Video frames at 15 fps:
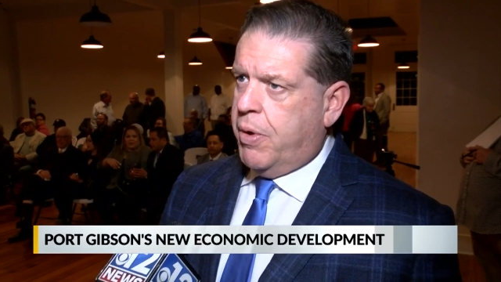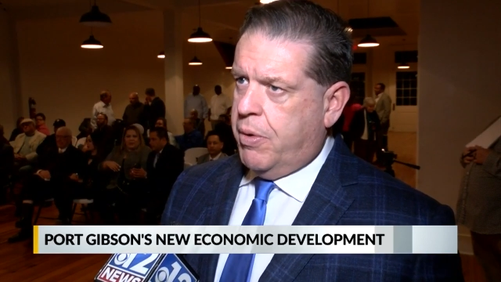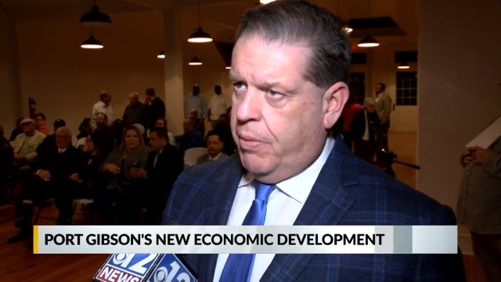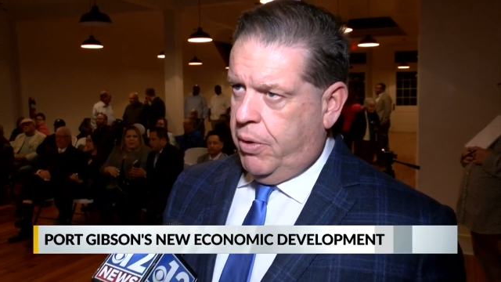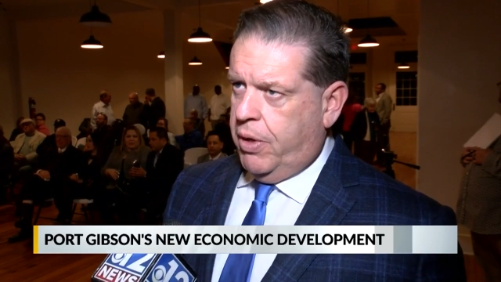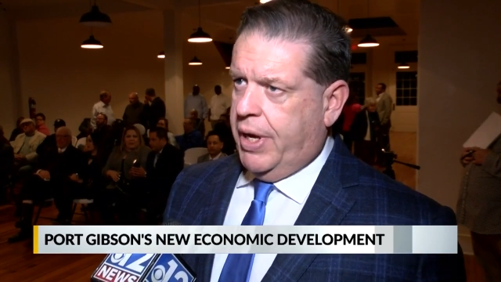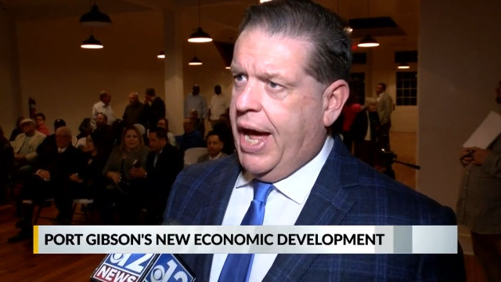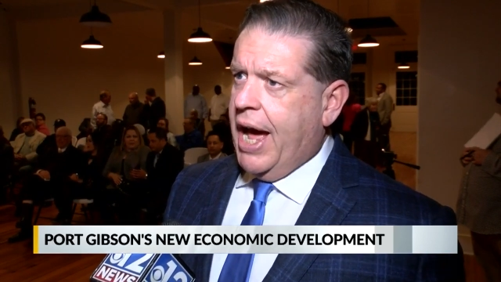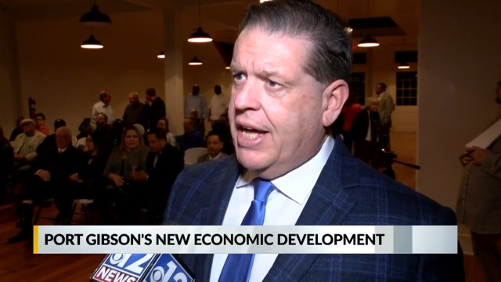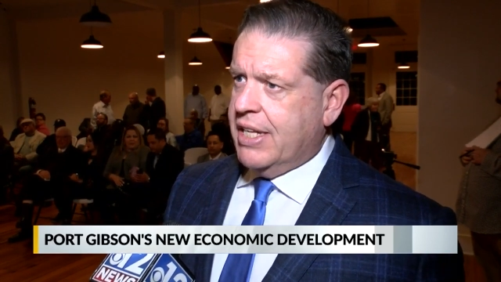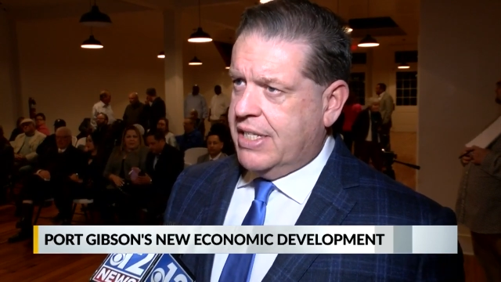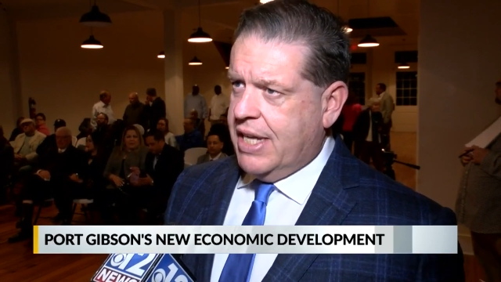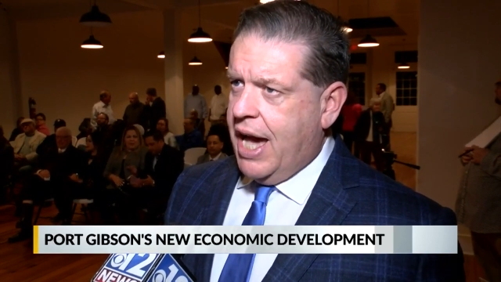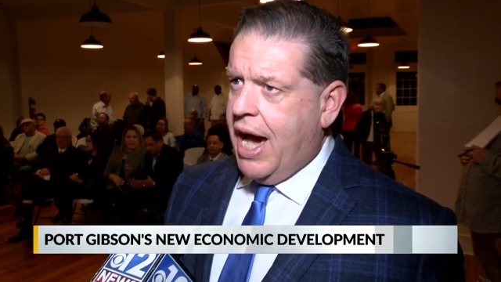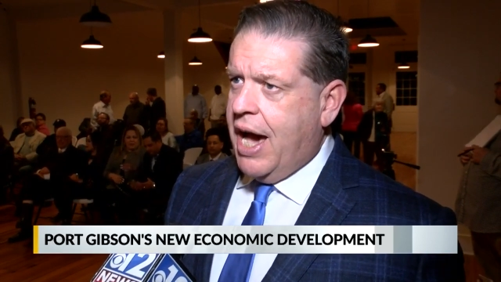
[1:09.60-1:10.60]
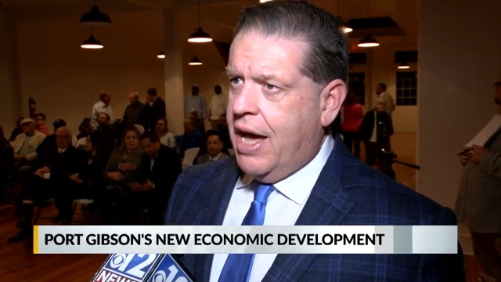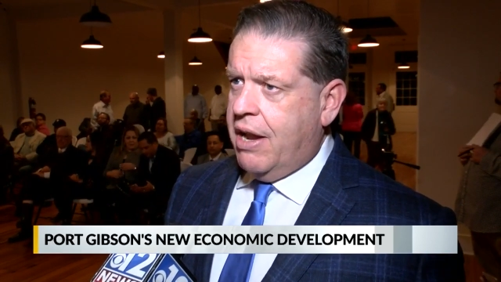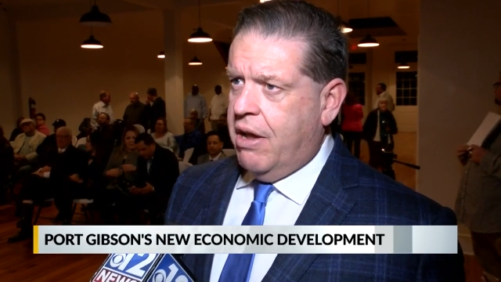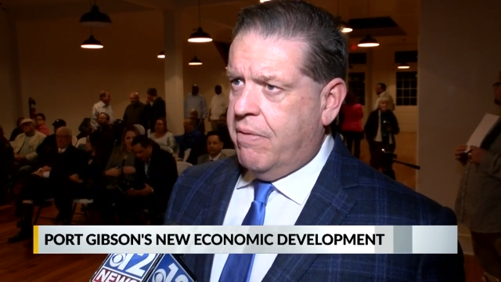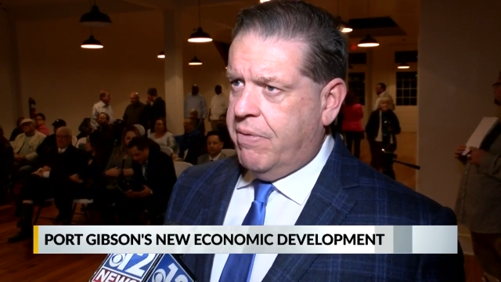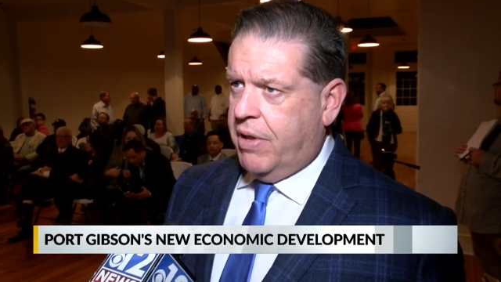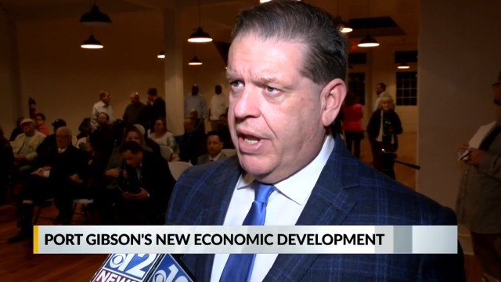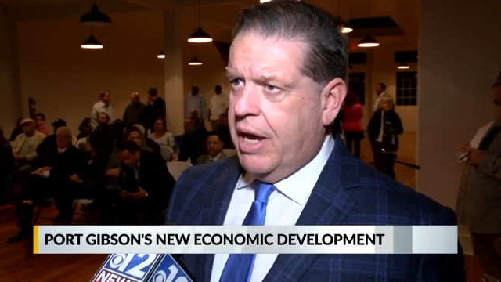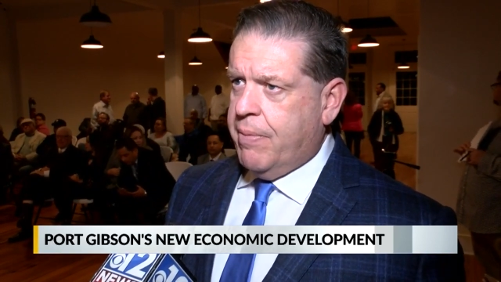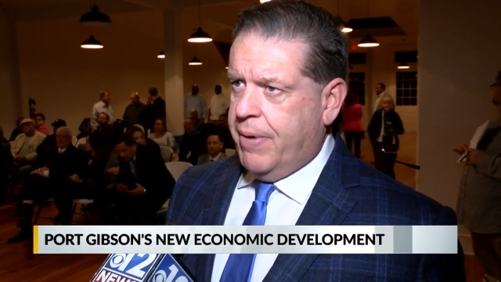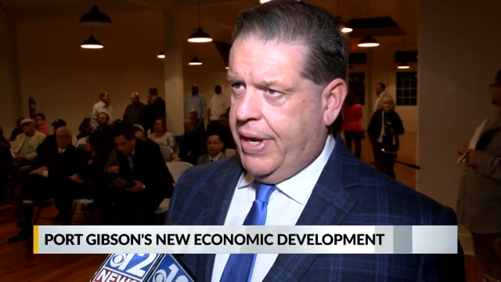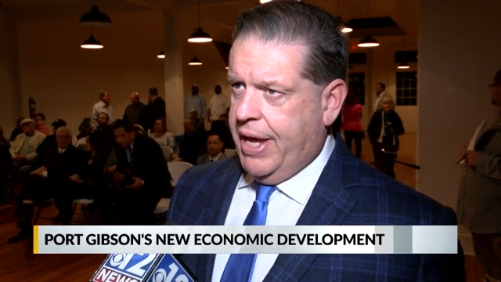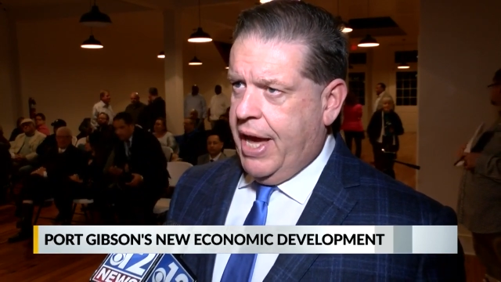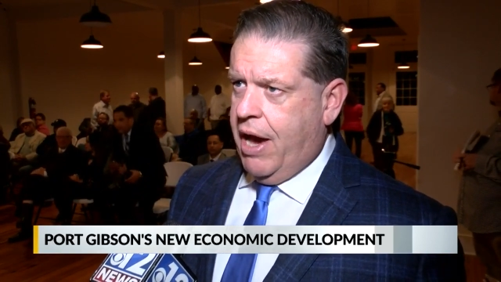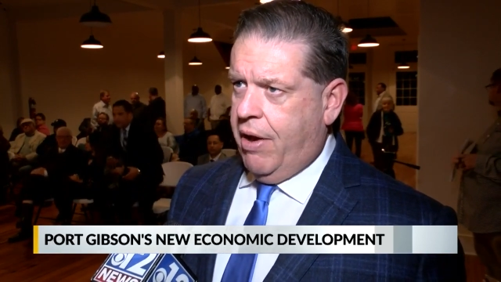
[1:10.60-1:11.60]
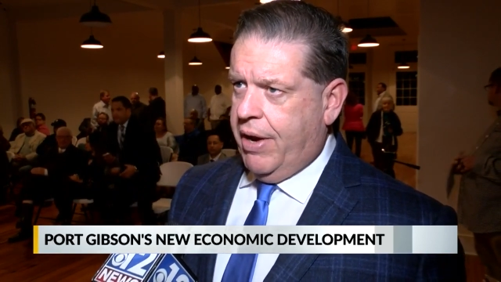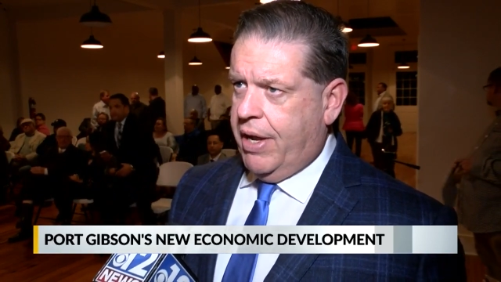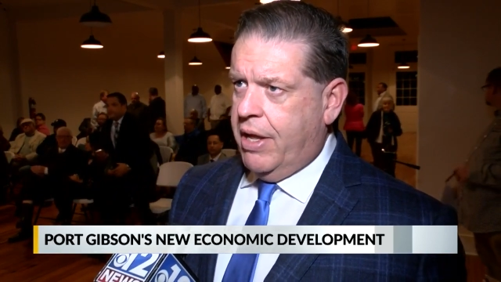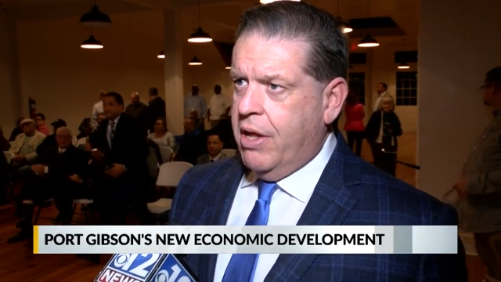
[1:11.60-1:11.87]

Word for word: we will look outside of Claiborne County.